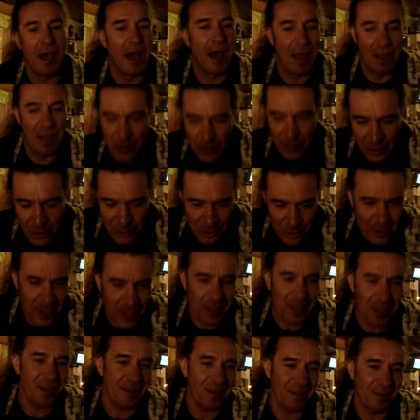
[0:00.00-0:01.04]
I
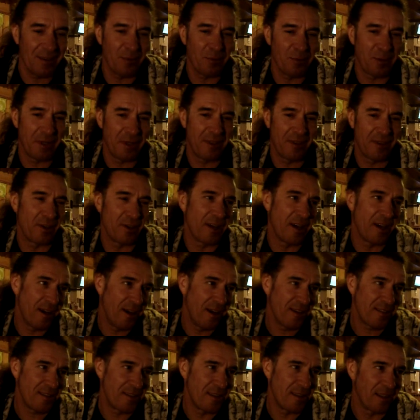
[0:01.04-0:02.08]
agree with the
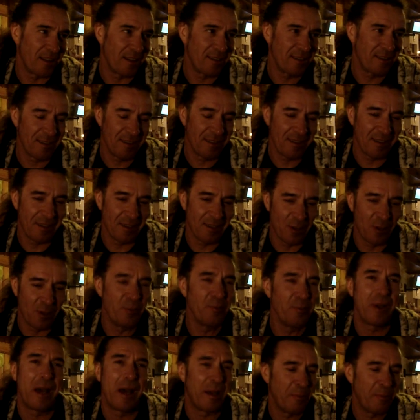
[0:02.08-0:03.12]
guys that
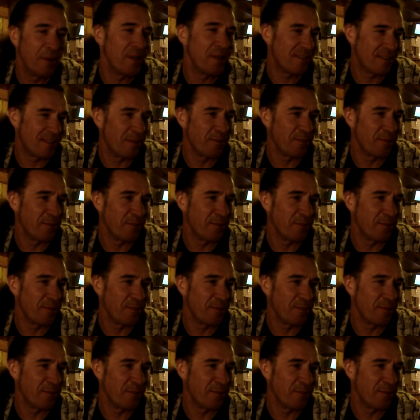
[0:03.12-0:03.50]
I miss